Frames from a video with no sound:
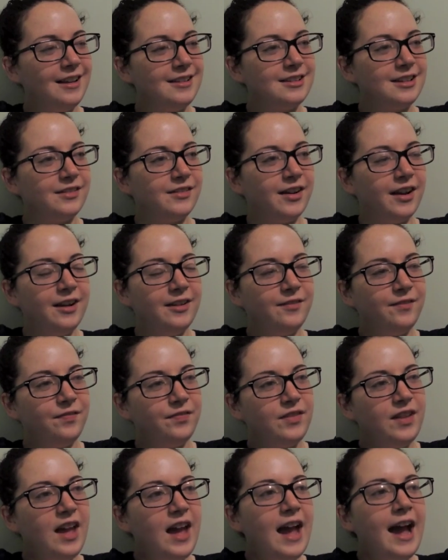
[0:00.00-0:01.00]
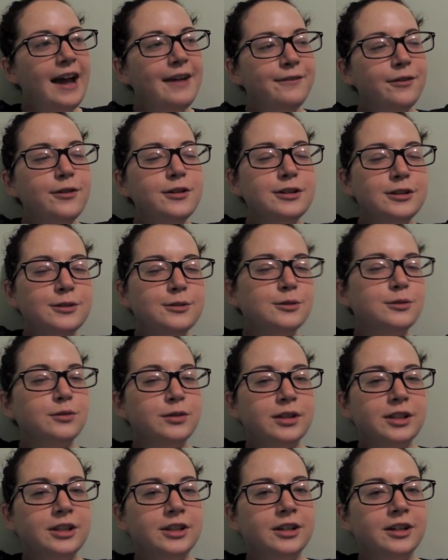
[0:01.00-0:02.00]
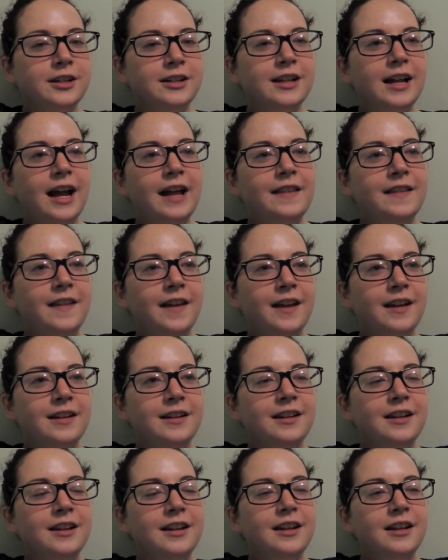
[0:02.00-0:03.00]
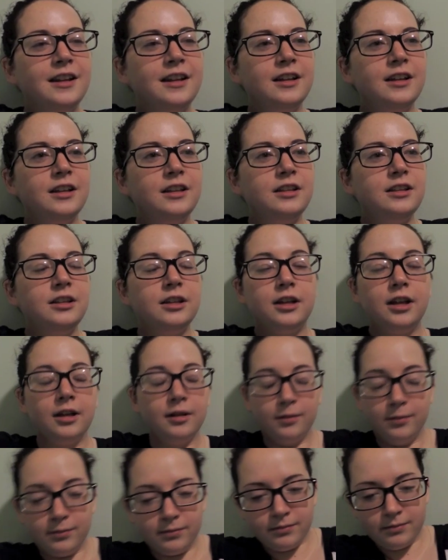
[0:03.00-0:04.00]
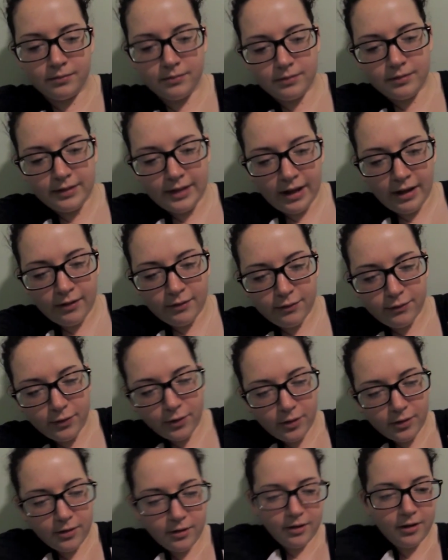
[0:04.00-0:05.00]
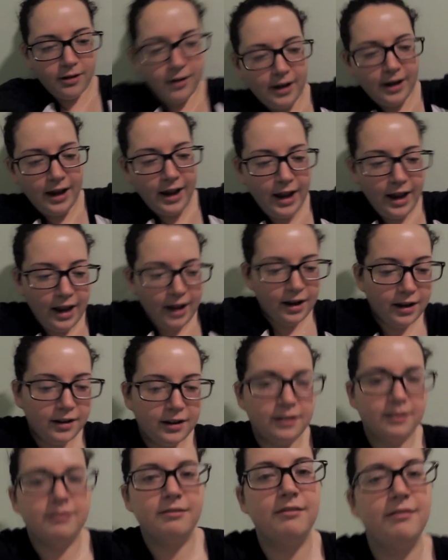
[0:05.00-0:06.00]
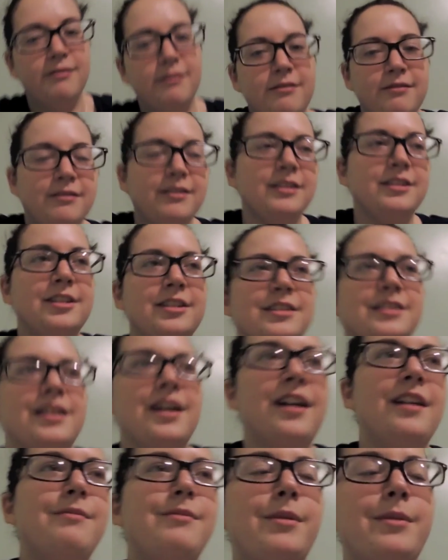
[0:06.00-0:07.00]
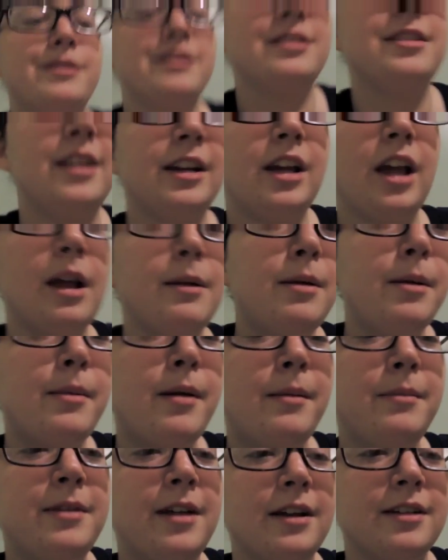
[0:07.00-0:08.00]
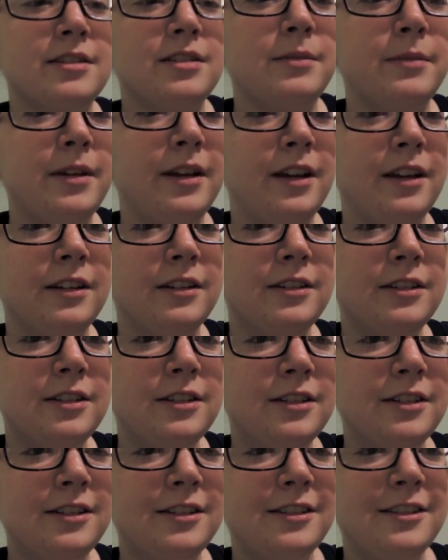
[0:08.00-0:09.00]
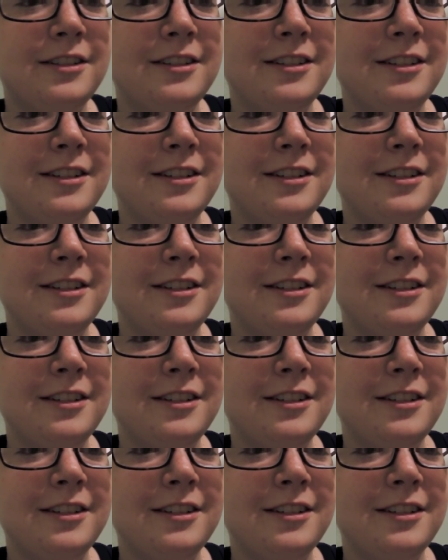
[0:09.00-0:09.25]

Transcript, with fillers: That's alright. At first it was really good, and then you get down further, and it just kind of made me sick. And my mom texted me. Yeah.